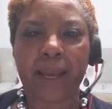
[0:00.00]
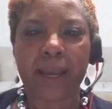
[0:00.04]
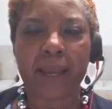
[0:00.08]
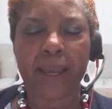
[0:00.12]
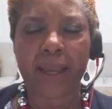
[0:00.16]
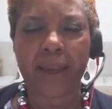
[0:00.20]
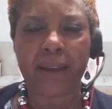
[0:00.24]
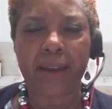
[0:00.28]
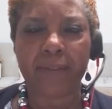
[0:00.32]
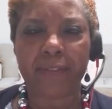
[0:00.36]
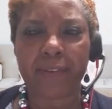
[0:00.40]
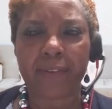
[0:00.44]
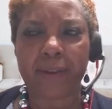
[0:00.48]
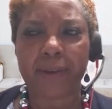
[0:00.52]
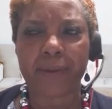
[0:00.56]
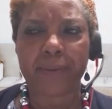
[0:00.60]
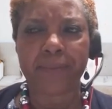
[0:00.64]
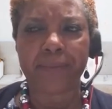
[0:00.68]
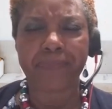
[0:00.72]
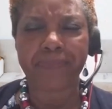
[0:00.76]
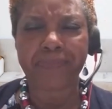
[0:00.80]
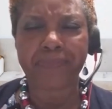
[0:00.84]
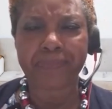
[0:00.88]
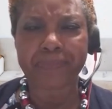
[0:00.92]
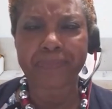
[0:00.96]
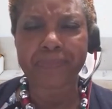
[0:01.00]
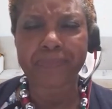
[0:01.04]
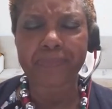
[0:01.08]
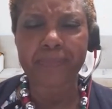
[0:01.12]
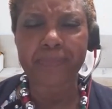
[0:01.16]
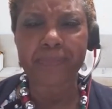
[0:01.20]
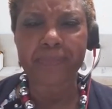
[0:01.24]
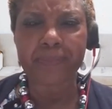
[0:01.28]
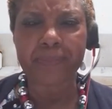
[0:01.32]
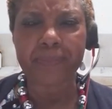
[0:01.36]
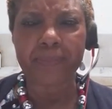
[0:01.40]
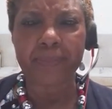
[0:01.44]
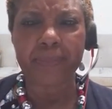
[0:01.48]
I have an
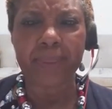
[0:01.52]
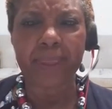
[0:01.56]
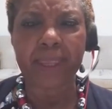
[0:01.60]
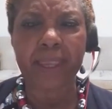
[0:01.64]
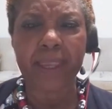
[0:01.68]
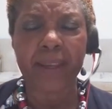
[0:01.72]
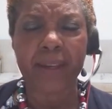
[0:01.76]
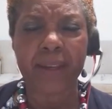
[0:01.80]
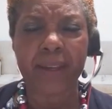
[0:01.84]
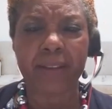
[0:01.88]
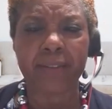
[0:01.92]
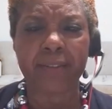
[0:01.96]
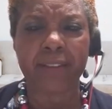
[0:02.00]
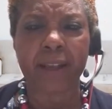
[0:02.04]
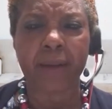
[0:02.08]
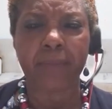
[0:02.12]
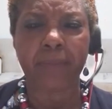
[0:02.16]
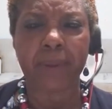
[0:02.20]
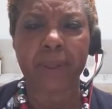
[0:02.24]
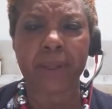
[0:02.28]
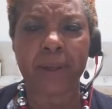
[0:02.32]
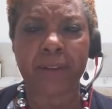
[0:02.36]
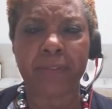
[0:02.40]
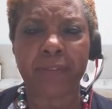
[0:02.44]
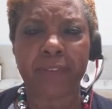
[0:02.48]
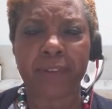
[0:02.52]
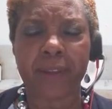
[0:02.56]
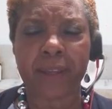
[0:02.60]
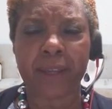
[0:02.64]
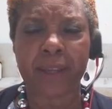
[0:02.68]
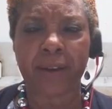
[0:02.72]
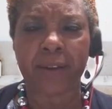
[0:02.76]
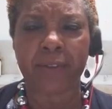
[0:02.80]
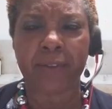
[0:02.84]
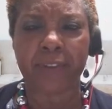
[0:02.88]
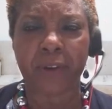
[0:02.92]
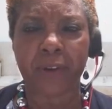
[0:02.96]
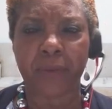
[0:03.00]
example of
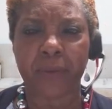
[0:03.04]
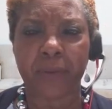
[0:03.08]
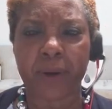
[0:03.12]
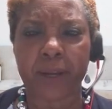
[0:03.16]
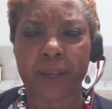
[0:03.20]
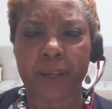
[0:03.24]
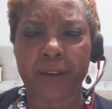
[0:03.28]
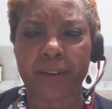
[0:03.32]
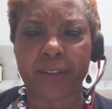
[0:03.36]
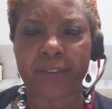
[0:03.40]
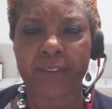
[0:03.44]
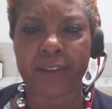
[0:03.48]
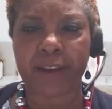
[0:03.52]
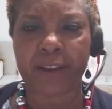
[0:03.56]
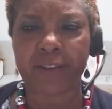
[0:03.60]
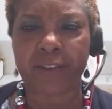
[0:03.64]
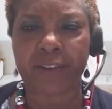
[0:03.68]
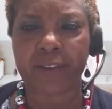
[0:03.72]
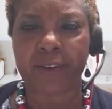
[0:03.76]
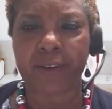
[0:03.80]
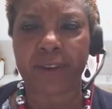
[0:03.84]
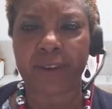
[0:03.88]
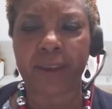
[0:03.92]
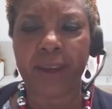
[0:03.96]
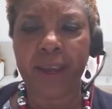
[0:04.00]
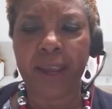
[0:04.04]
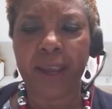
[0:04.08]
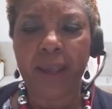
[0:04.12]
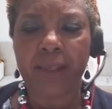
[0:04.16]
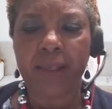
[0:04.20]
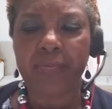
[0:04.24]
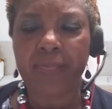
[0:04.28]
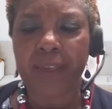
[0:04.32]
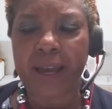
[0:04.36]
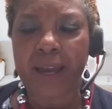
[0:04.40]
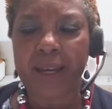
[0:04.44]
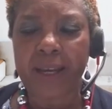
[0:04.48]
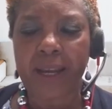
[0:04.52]
an organization
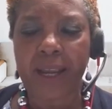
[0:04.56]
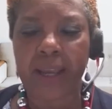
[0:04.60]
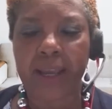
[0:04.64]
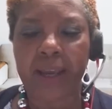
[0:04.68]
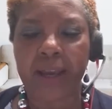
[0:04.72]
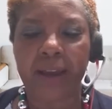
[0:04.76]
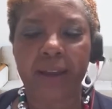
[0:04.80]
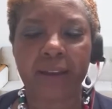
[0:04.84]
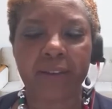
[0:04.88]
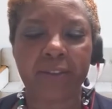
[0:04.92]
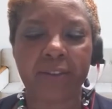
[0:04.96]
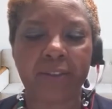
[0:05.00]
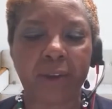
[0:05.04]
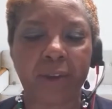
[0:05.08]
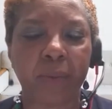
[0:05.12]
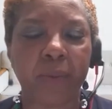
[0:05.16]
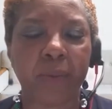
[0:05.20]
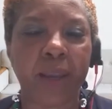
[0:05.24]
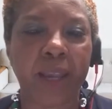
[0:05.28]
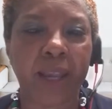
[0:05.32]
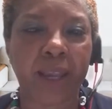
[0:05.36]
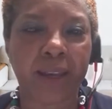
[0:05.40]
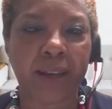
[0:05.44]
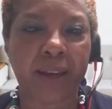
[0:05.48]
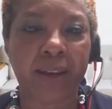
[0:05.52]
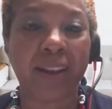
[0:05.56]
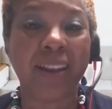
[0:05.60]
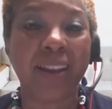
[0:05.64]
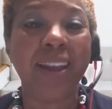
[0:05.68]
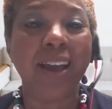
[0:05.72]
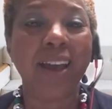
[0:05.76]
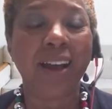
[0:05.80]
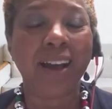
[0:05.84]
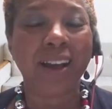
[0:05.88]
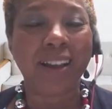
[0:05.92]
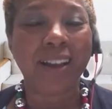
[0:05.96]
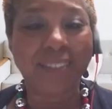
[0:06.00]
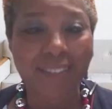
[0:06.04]
that has created
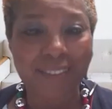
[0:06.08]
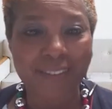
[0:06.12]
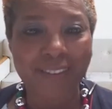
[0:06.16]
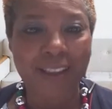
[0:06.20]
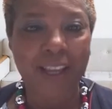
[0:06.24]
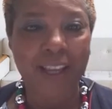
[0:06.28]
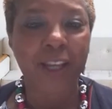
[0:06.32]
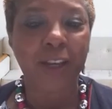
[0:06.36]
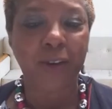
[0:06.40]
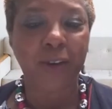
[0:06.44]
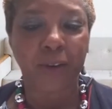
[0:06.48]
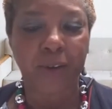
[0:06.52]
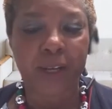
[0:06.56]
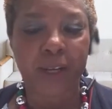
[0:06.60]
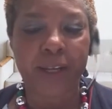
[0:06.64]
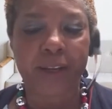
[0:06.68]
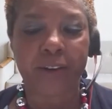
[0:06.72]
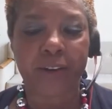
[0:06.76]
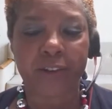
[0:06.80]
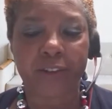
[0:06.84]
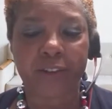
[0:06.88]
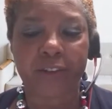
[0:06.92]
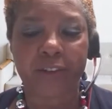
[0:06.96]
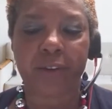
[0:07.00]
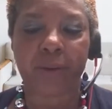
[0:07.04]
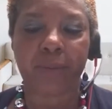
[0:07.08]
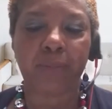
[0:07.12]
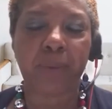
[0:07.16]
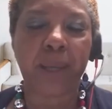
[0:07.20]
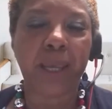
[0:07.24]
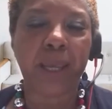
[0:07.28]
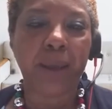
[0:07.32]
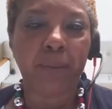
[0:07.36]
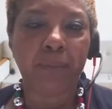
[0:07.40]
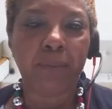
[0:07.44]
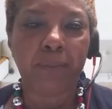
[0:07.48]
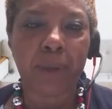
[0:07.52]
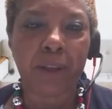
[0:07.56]
a senior leadership
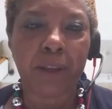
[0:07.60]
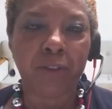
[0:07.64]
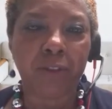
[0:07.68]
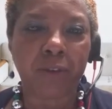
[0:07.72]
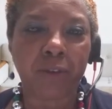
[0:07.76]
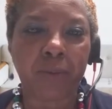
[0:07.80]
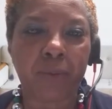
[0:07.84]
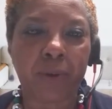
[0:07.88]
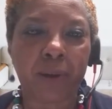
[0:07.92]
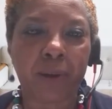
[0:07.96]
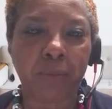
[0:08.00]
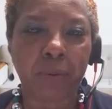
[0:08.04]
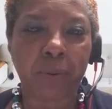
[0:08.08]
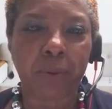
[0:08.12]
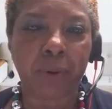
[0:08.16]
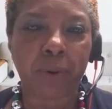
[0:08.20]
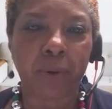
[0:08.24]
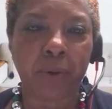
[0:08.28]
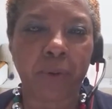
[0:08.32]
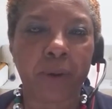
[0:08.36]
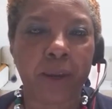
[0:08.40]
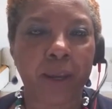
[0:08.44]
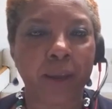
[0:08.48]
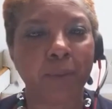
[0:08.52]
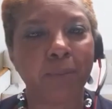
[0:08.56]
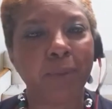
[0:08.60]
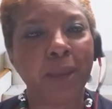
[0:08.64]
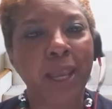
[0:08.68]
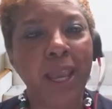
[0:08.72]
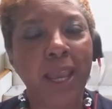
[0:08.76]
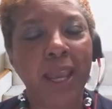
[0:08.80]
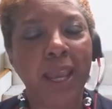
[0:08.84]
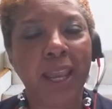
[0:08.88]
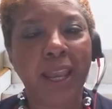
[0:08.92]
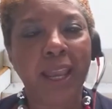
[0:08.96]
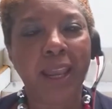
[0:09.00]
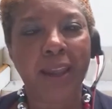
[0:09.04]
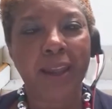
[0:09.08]
mentoring program.
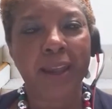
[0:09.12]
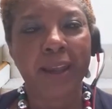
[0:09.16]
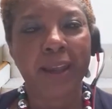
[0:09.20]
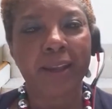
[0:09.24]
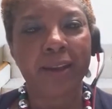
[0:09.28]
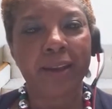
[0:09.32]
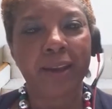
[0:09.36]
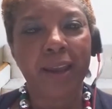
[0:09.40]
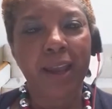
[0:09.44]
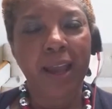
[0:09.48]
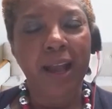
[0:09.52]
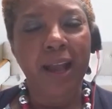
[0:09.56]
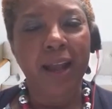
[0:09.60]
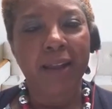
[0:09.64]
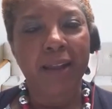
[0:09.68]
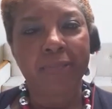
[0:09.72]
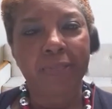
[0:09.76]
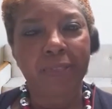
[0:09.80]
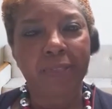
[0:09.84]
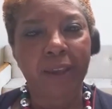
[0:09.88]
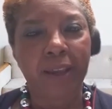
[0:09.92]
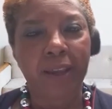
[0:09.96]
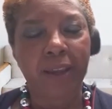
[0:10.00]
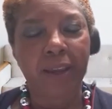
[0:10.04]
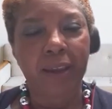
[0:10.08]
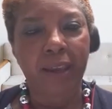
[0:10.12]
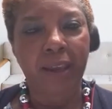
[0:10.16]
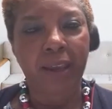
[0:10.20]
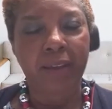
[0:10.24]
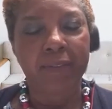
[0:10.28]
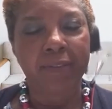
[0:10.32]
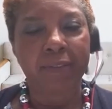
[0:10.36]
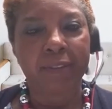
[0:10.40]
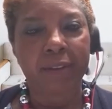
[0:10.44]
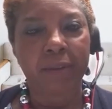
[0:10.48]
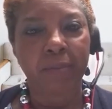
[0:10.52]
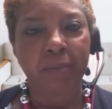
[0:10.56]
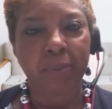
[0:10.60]
And I think
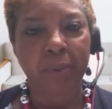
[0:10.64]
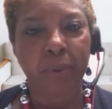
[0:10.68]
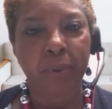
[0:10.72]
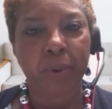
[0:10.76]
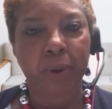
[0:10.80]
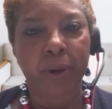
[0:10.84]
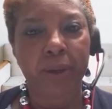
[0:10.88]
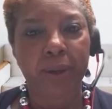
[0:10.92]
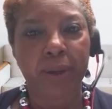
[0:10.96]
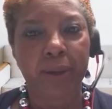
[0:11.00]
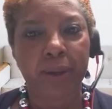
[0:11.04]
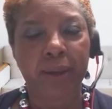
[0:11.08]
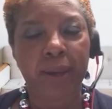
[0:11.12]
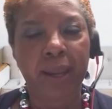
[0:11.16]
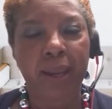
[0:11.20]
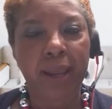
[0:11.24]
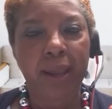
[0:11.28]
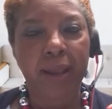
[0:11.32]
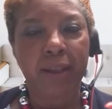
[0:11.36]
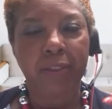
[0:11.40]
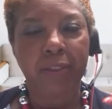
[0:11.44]
it's important